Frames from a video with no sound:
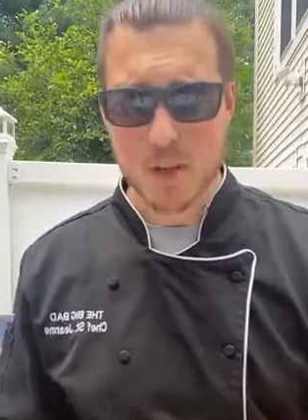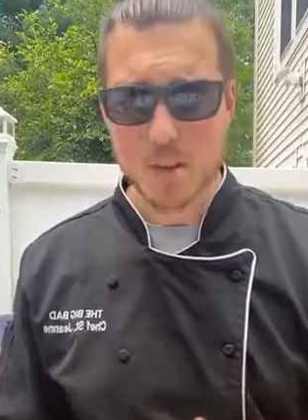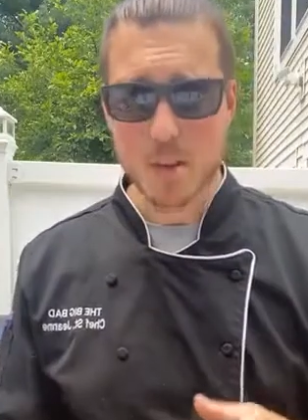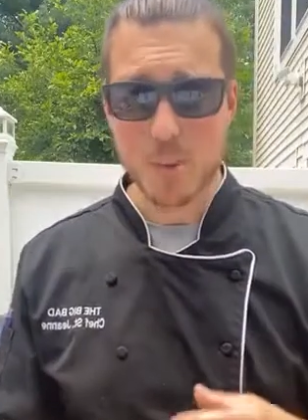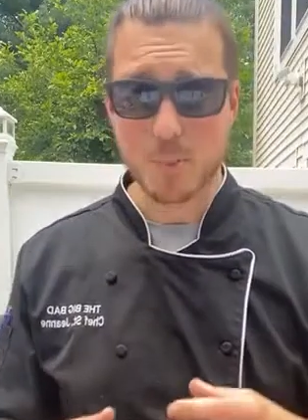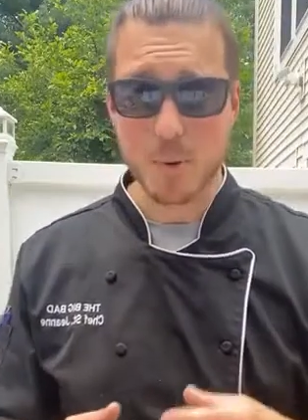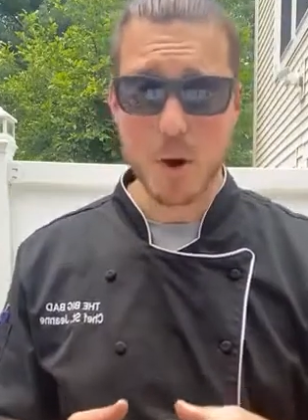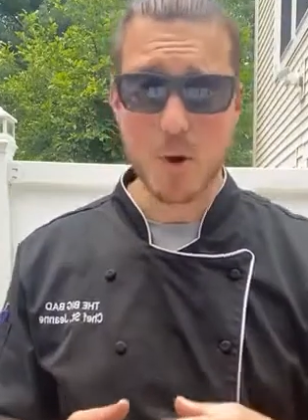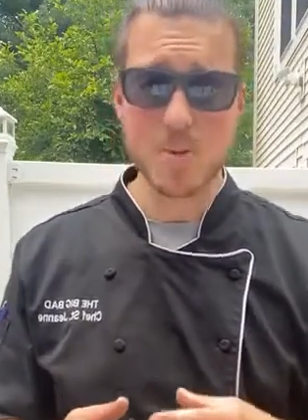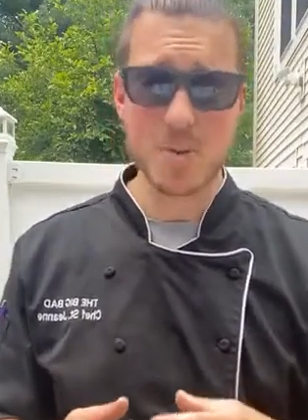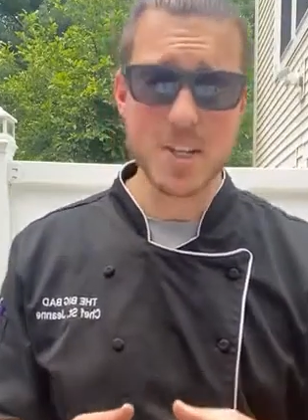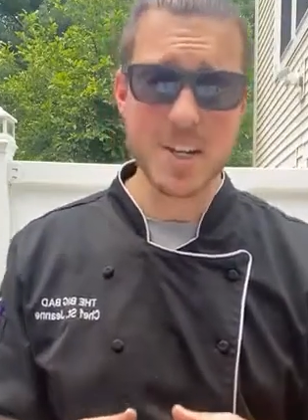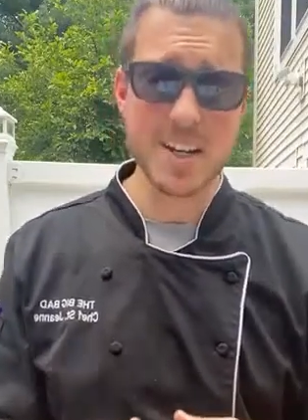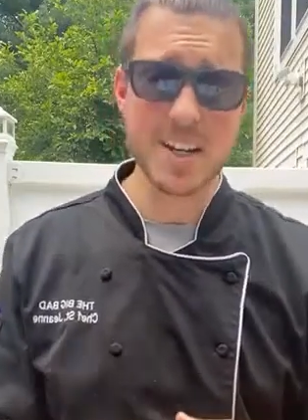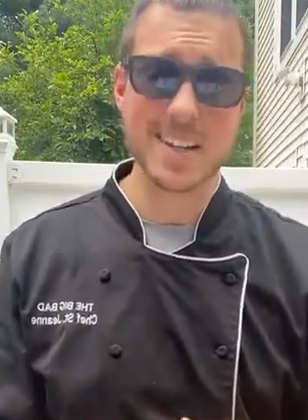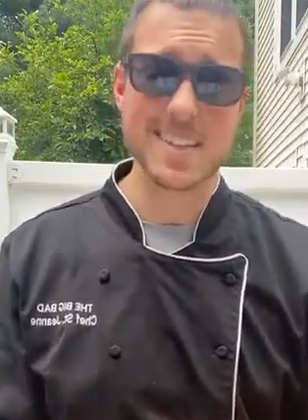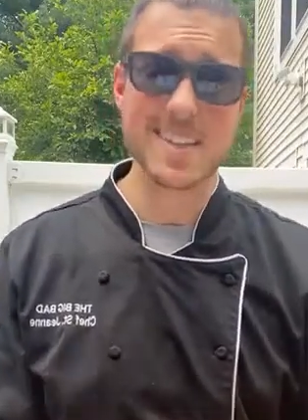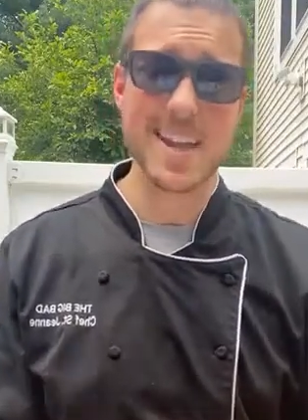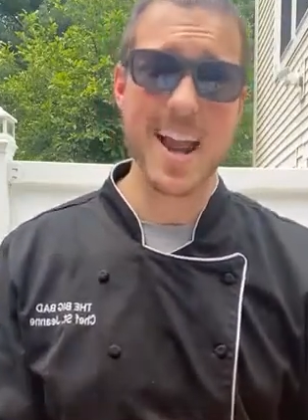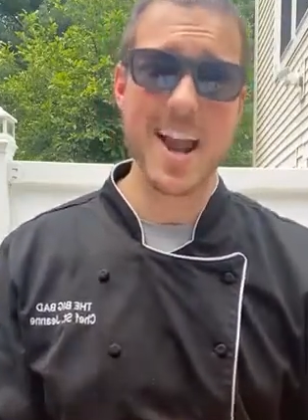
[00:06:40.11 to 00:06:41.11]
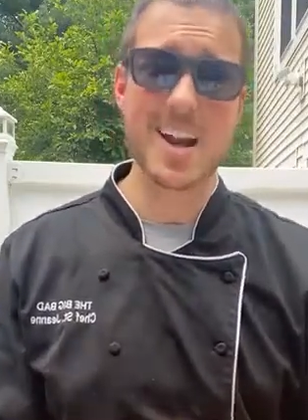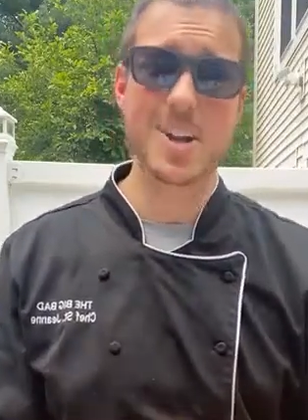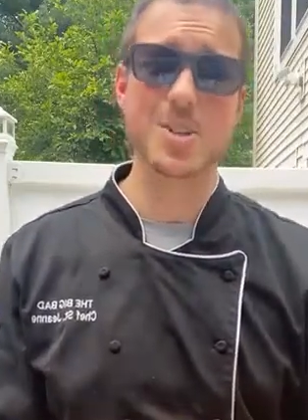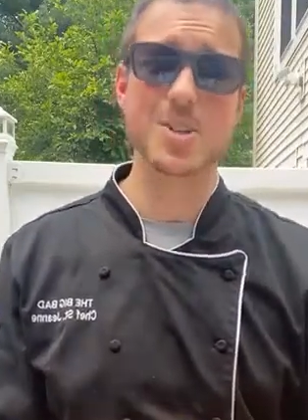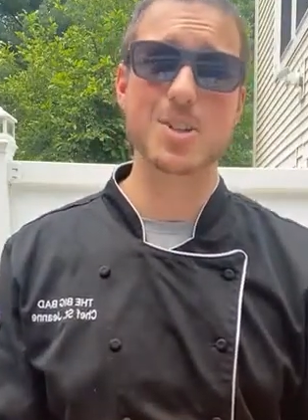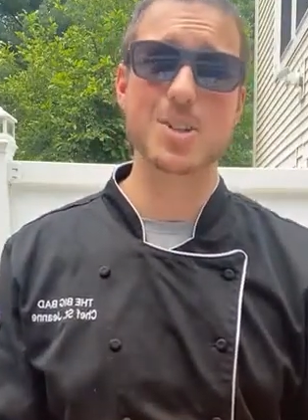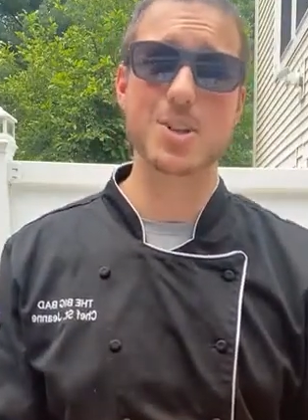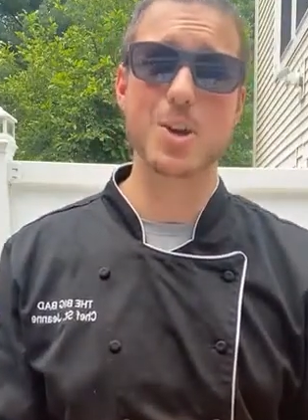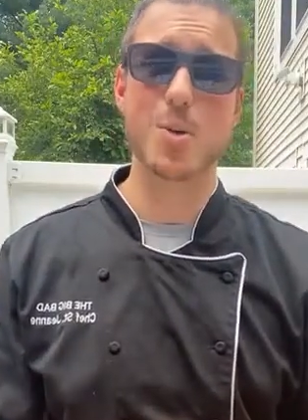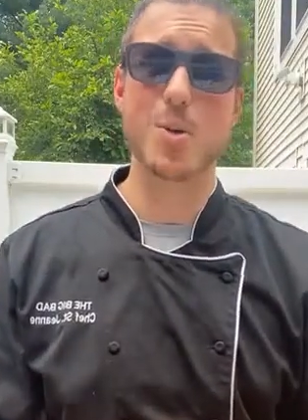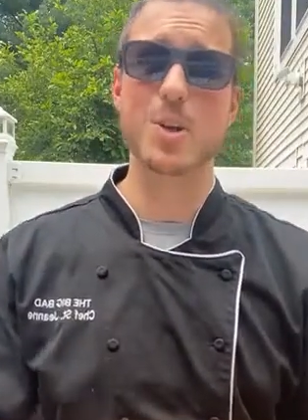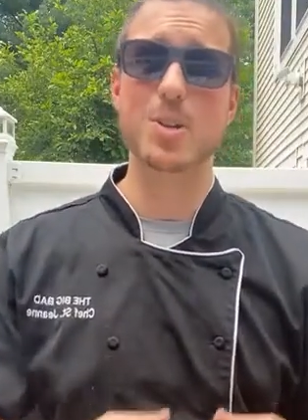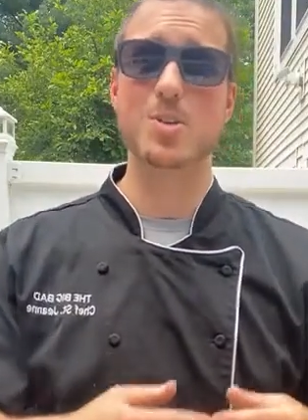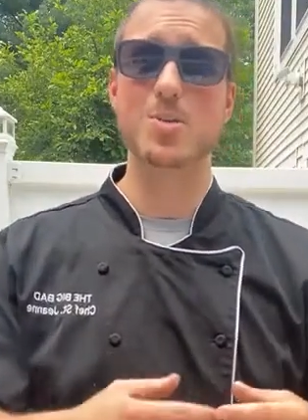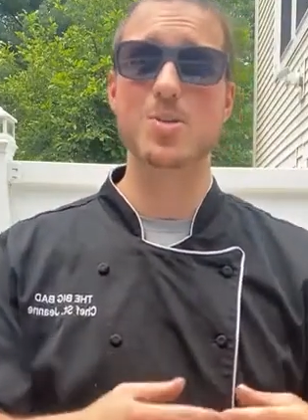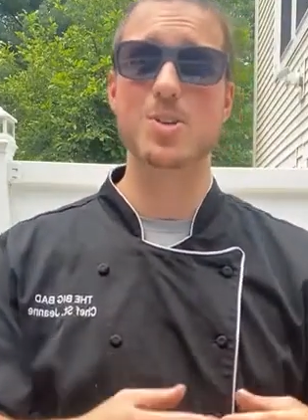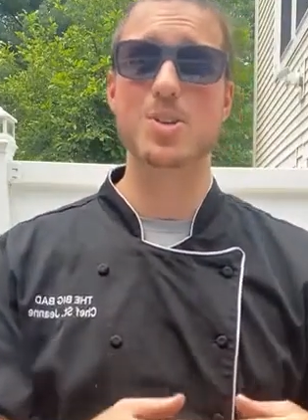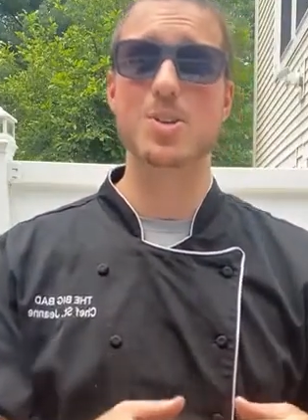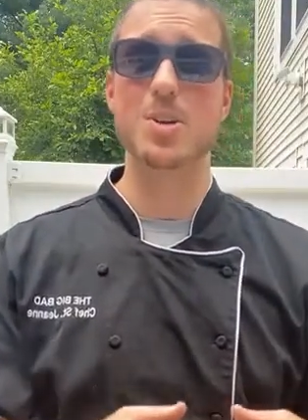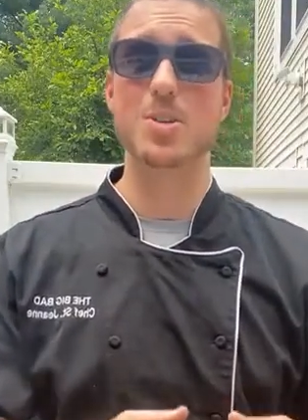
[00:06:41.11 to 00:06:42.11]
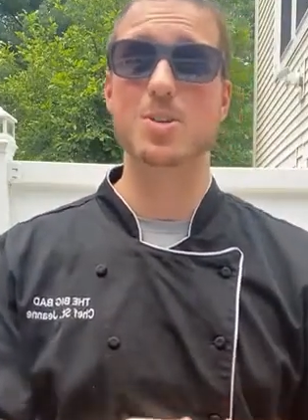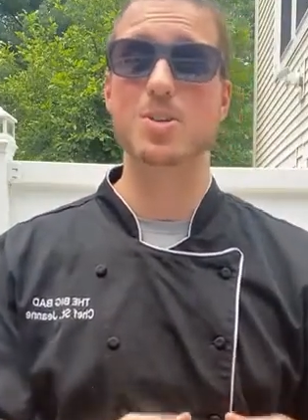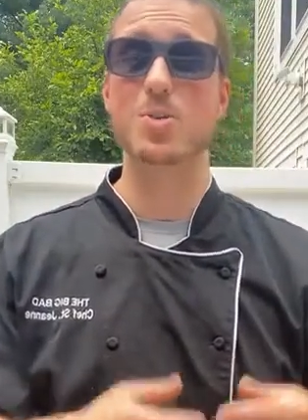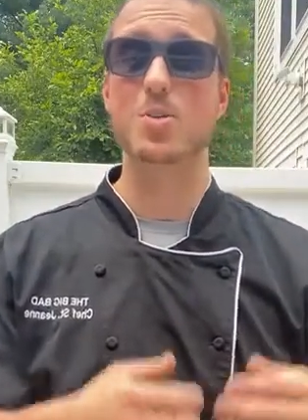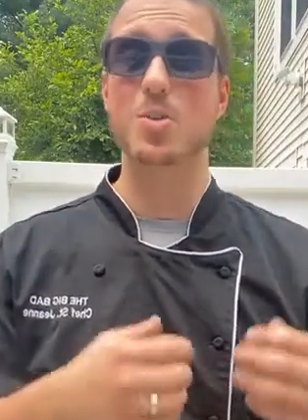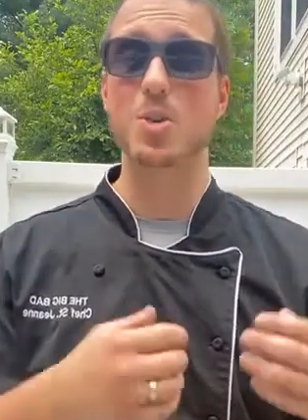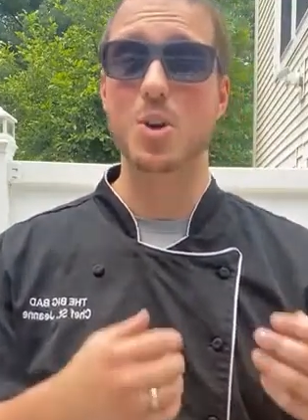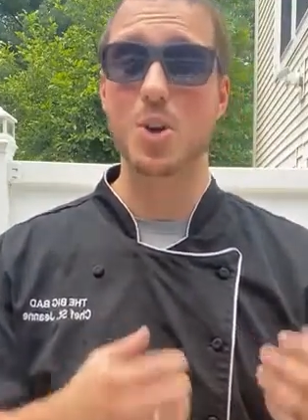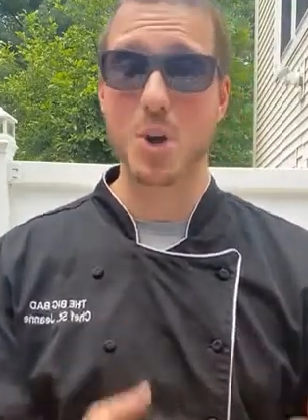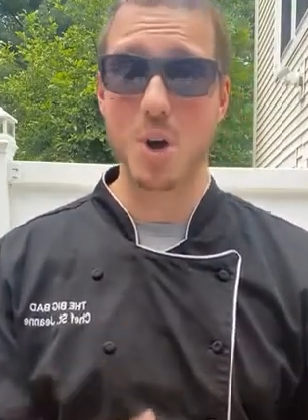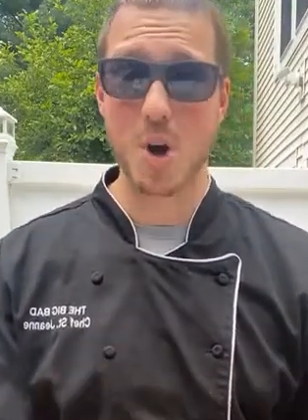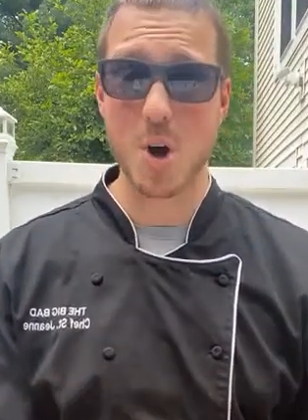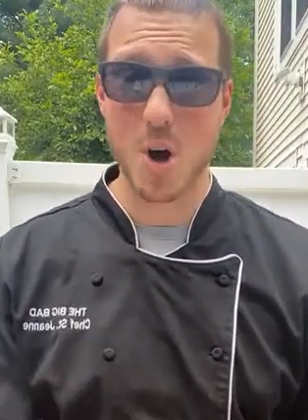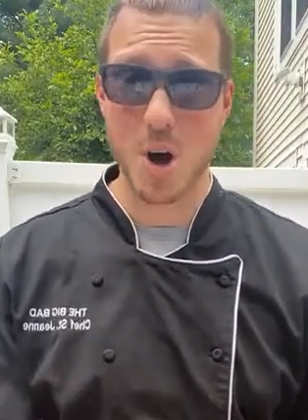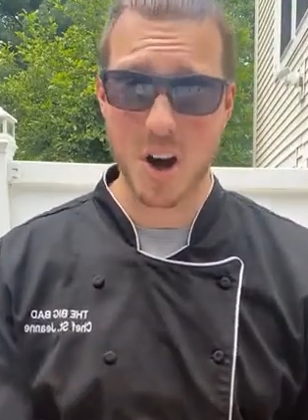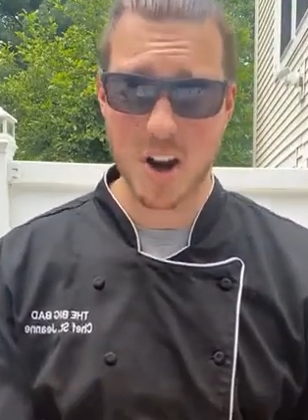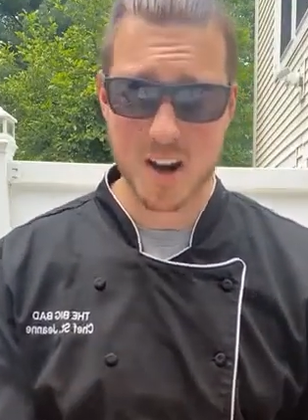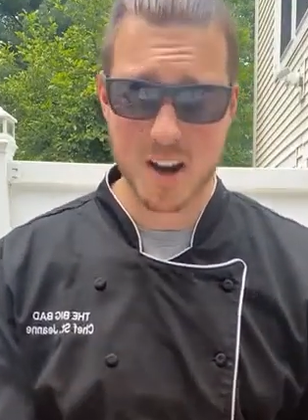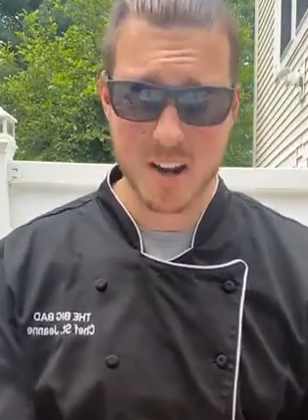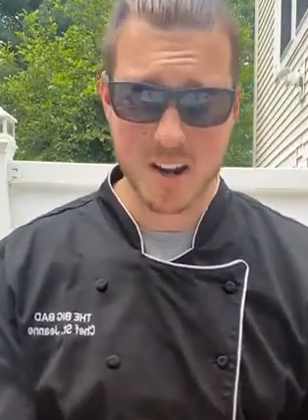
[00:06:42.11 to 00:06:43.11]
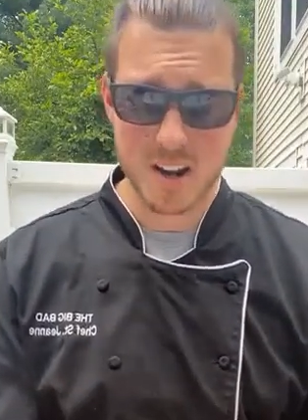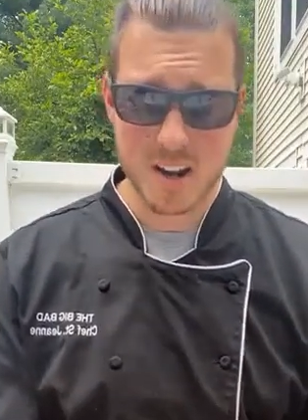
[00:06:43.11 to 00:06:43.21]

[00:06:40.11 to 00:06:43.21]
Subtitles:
the protein is actually going to start to cook.